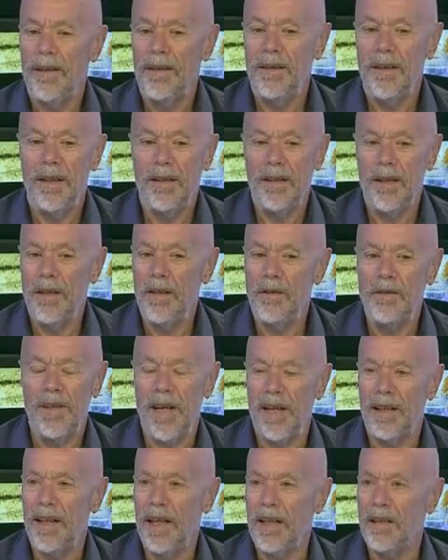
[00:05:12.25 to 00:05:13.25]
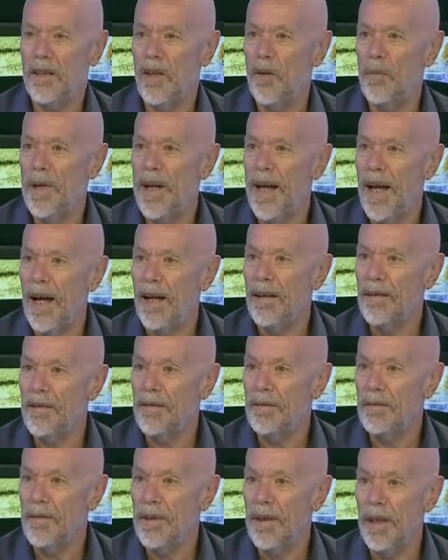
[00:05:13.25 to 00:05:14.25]
And the new techniques coming
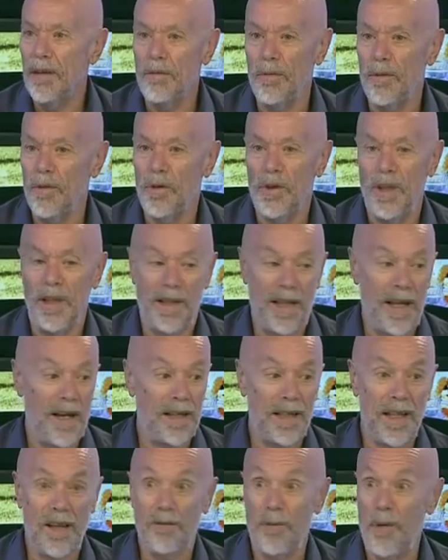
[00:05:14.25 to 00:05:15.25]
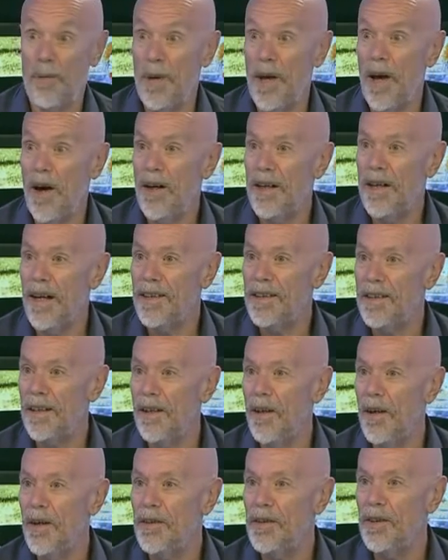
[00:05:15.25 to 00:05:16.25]
out, had left me behind. I had to
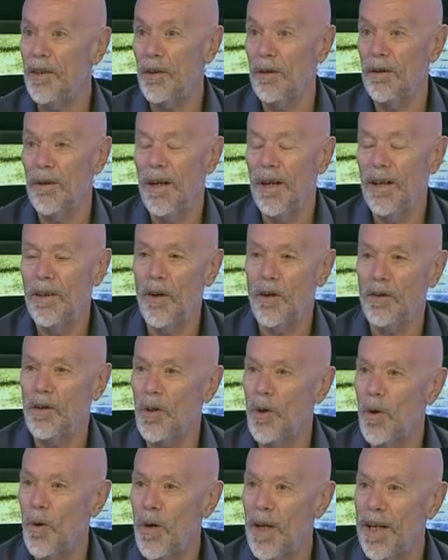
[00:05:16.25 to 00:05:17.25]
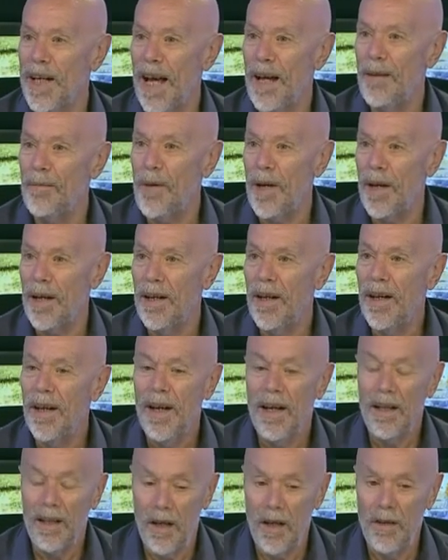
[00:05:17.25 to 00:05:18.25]
learn not to cook again, but
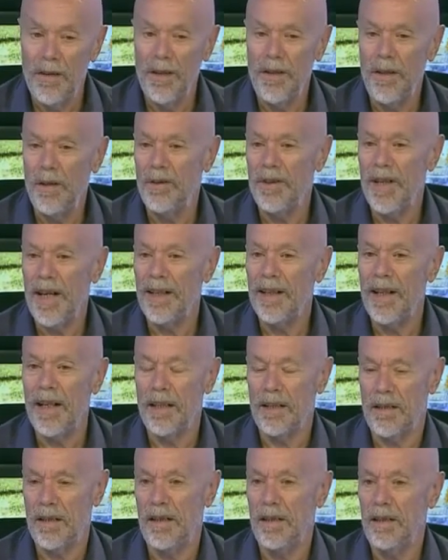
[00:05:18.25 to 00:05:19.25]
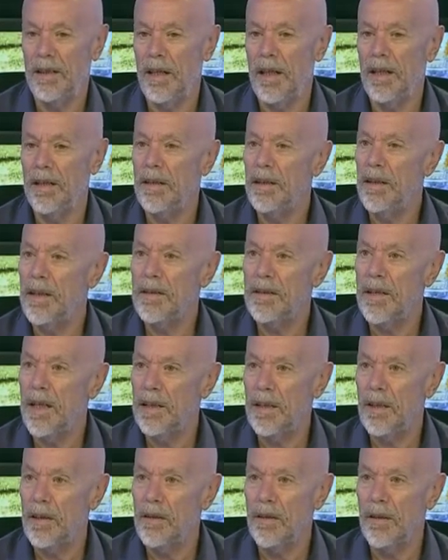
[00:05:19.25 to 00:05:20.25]
learn the new techniques and this, that,
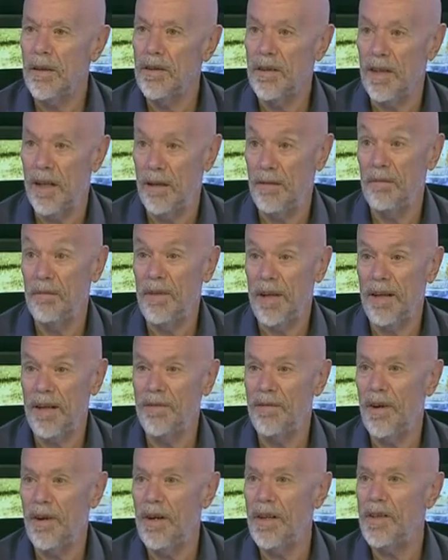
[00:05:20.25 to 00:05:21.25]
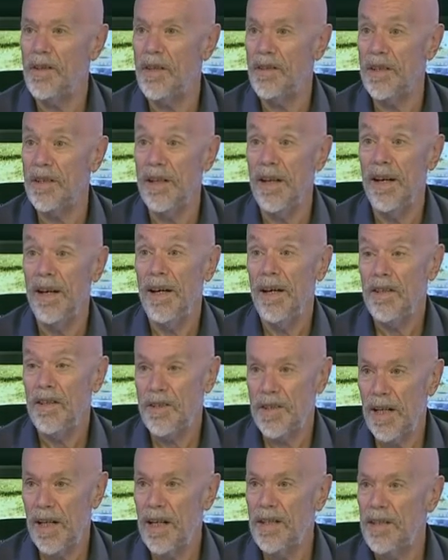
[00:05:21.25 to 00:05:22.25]
and the other. And so it's very interesting.
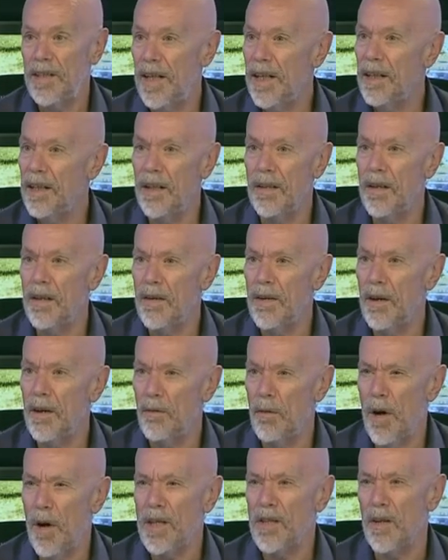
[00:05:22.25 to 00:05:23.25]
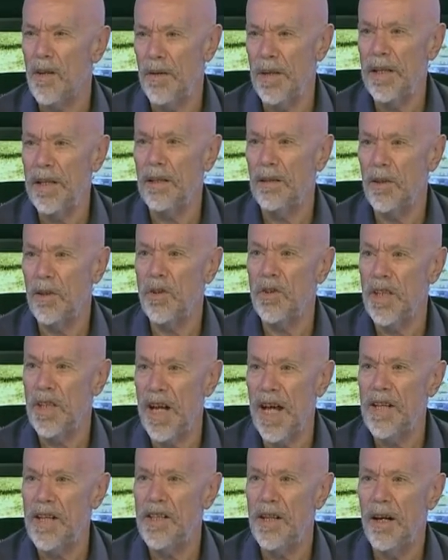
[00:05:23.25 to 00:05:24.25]
Still is in England. They're right on the
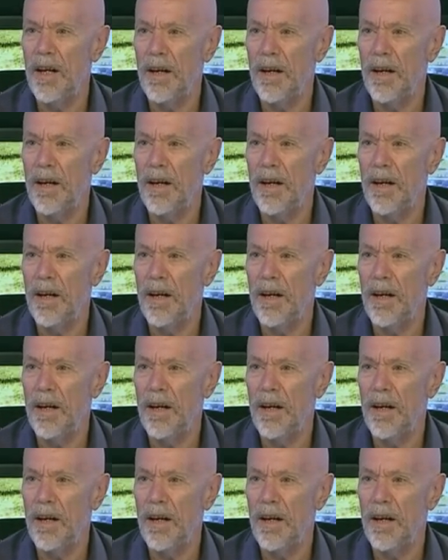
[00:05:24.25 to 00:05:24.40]
cutting edge.